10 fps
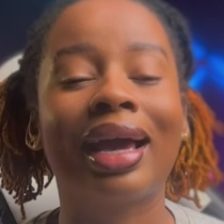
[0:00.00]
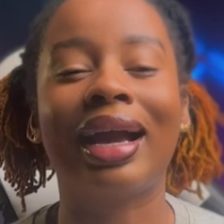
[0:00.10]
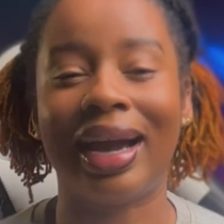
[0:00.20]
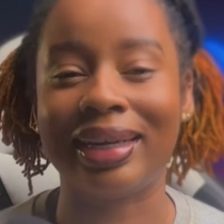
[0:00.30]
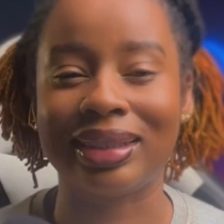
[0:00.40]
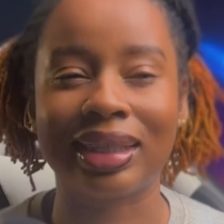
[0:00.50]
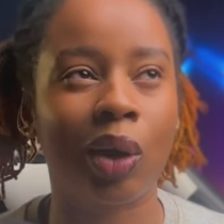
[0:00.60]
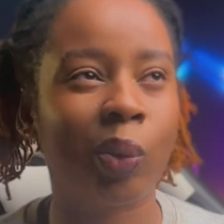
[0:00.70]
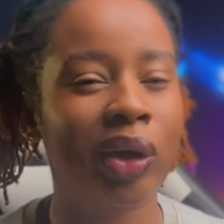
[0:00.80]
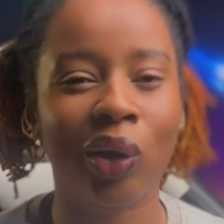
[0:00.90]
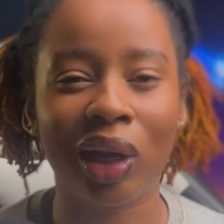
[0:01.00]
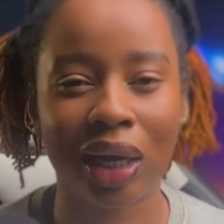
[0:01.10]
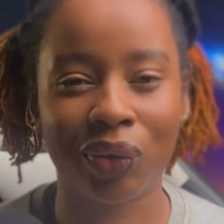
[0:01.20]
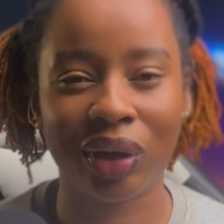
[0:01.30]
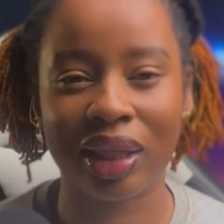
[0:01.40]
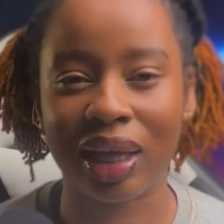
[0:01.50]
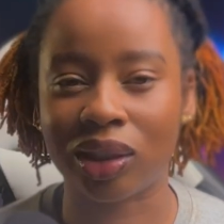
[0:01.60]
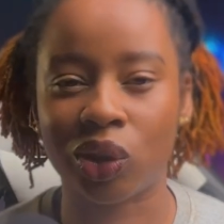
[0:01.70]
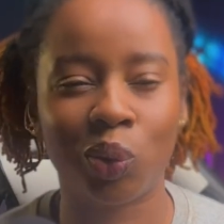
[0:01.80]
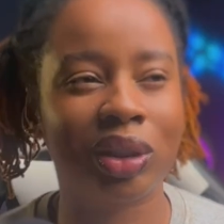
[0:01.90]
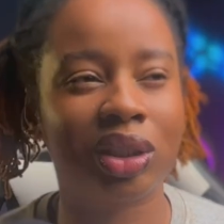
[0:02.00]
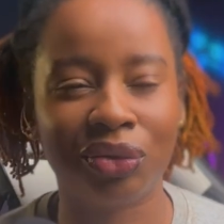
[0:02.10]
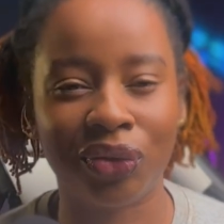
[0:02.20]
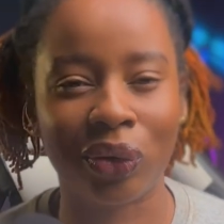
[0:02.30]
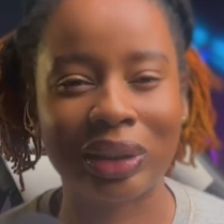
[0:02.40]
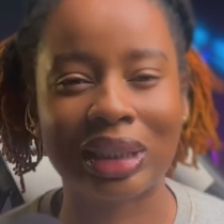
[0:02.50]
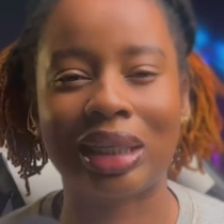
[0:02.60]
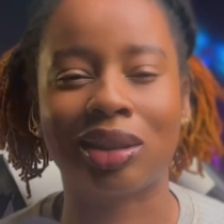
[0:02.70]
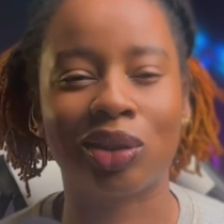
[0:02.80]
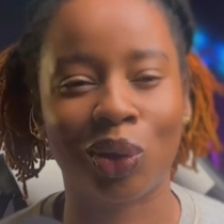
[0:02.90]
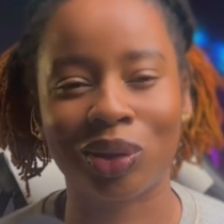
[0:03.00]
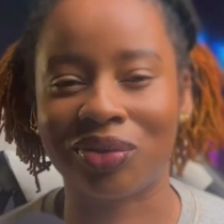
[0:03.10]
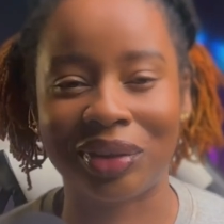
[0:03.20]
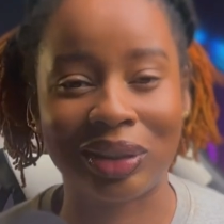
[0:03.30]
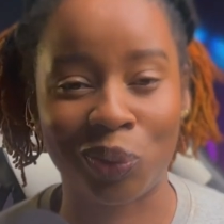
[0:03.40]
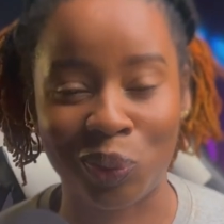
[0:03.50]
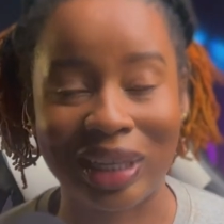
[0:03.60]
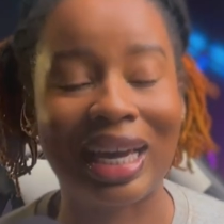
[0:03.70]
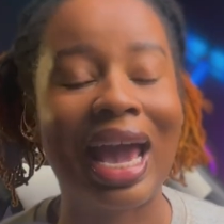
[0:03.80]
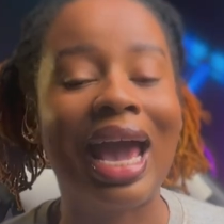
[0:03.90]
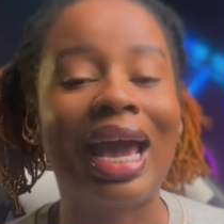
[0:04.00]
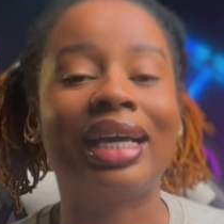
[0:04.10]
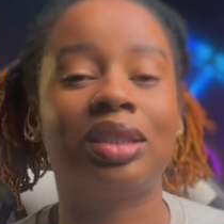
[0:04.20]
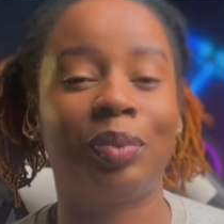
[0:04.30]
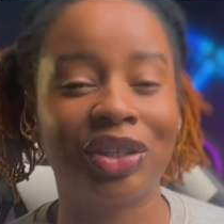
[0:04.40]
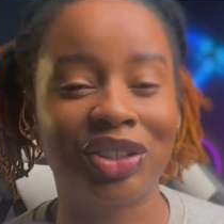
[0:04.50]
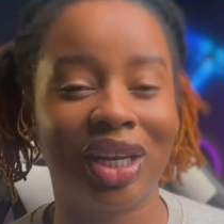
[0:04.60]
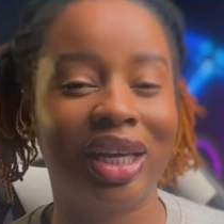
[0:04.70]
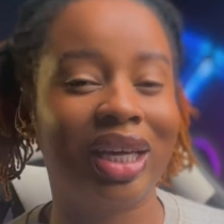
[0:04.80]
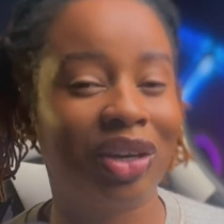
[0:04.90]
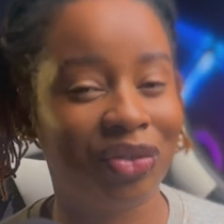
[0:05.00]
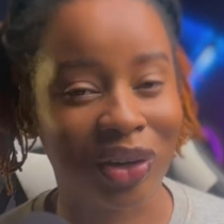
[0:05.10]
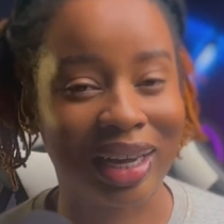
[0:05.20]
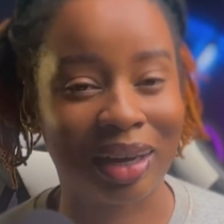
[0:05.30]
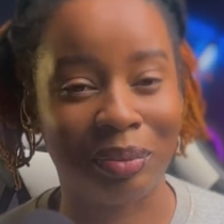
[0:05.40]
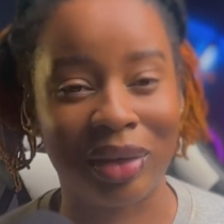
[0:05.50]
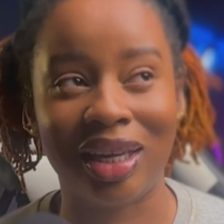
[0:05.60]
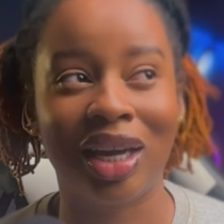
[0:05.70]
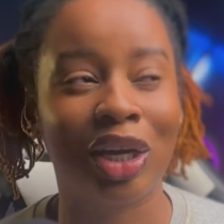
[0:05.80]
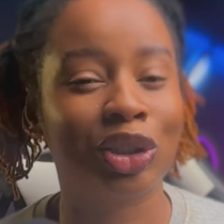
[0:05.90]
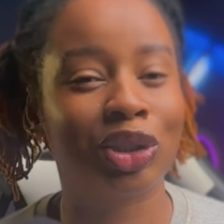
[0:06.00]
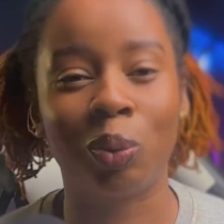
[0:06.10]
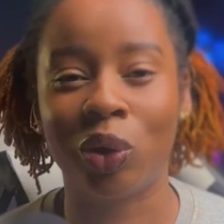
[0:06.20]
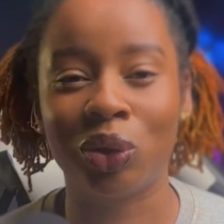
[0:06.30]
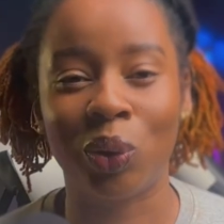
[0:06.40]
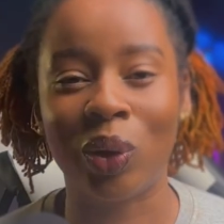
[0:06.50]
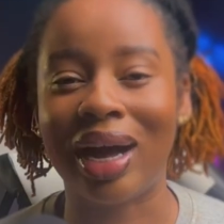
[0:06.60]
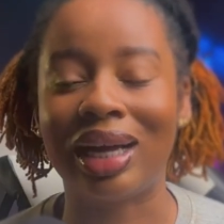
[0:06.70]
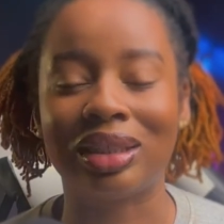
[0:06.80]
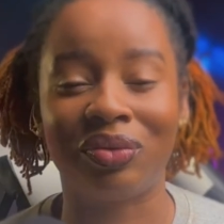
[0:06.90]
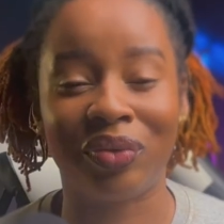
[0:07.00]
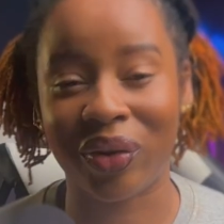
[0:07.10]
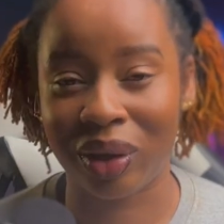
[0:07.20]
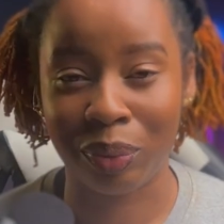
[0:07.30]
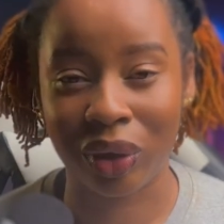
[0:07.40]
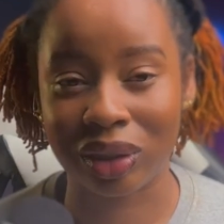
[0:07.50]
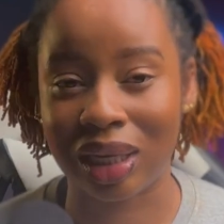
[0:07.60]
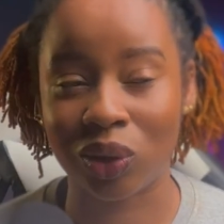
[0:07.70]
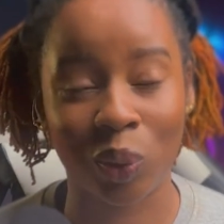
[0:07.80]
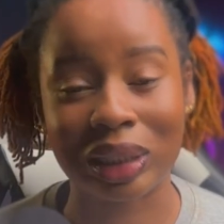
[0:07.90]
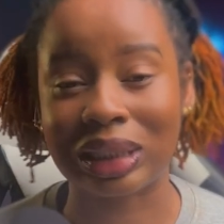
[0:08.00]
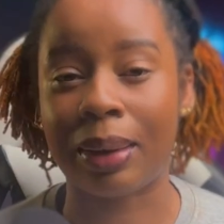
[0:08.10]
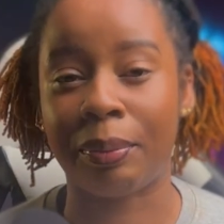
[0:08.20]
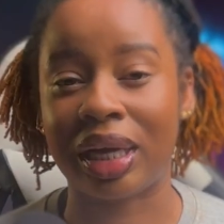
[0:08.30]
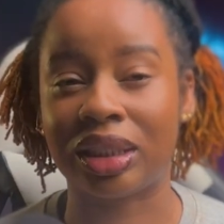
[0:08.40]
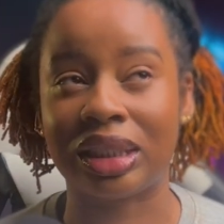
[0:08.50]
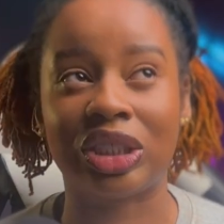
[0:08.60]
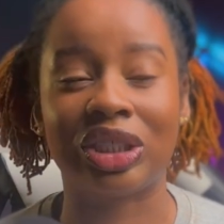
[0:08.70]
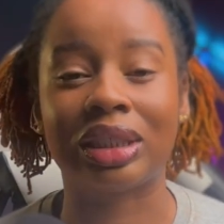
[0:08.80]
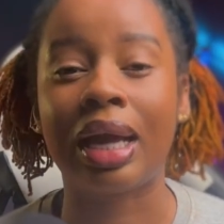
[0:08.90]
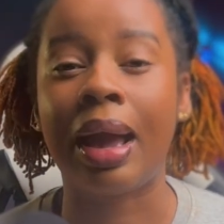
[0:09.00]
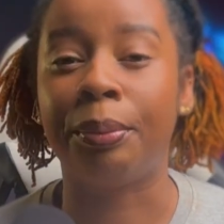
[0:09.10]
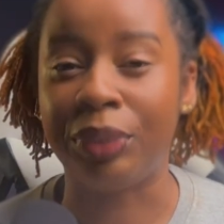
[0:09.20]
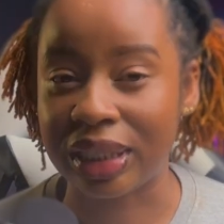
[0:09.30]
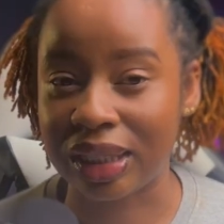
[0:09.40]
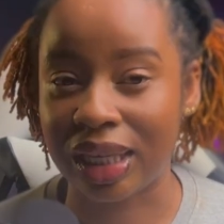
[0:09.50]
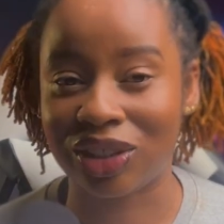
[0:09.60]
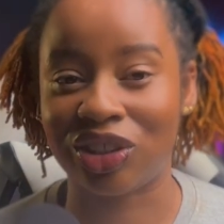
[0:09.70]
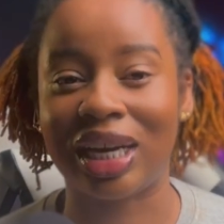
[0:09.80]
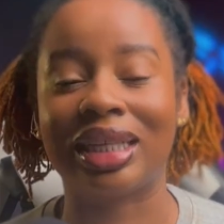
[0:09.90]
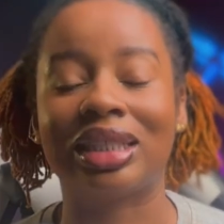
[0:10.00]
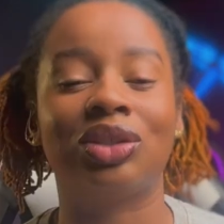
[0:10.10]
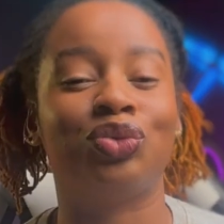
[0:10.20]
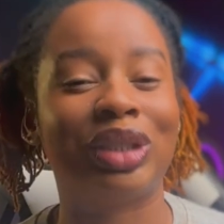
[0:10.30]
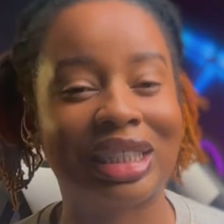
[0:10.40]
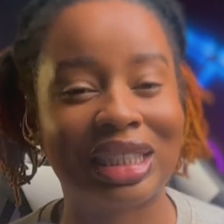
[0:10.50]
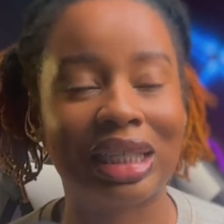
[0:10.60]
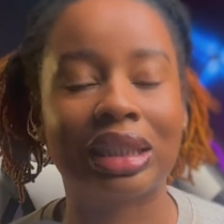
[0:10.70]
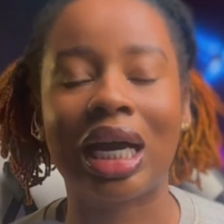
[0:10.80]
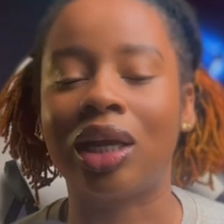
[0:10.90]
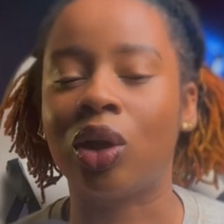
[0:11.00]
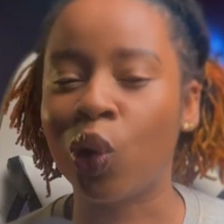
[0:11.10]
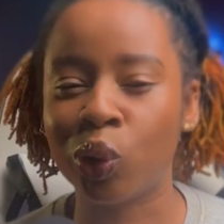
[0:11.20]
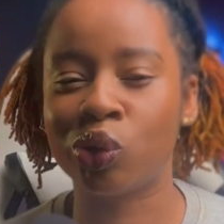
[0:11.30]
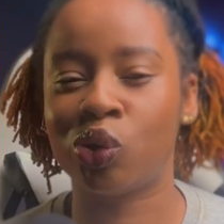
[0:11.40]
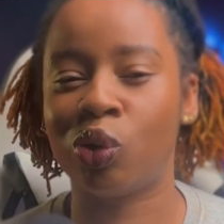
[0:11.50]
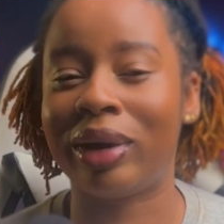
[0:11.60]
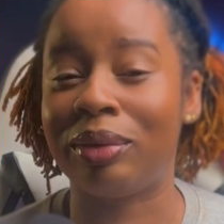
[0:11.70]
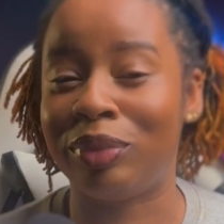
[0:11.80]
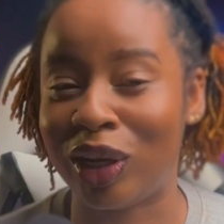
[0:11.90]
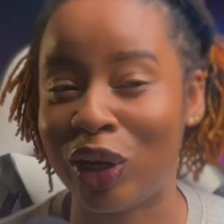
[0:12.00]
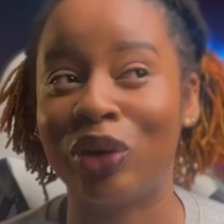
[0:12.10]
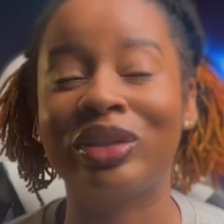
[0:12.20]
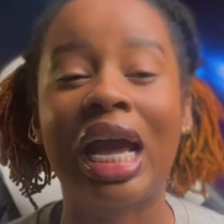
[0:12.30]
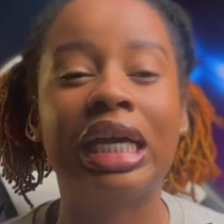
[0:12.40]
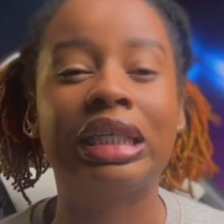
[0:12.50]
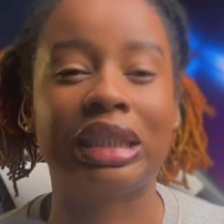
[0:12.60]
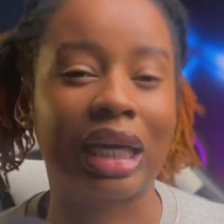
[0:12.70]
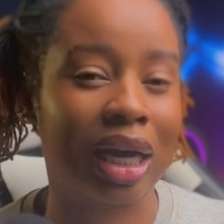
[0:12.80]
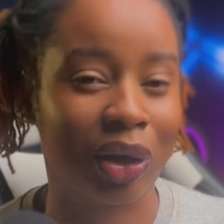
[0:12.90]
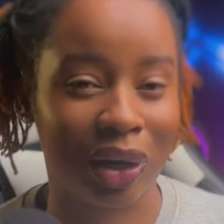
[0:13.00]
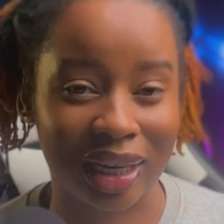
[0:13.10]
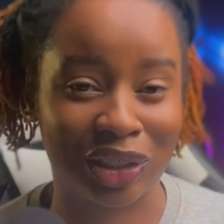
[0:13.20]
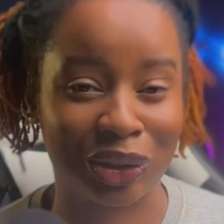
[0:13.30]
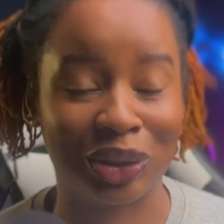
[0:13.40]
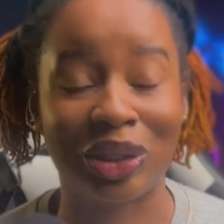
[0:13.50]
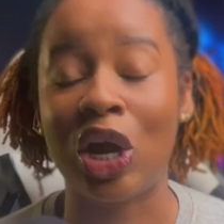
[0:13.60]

Guys, can we all agree that switching phones is not for the weak, especially if you're like me, someone who has very important WhatsApp messages, business chats, receipts, and also my beloved sticker collection?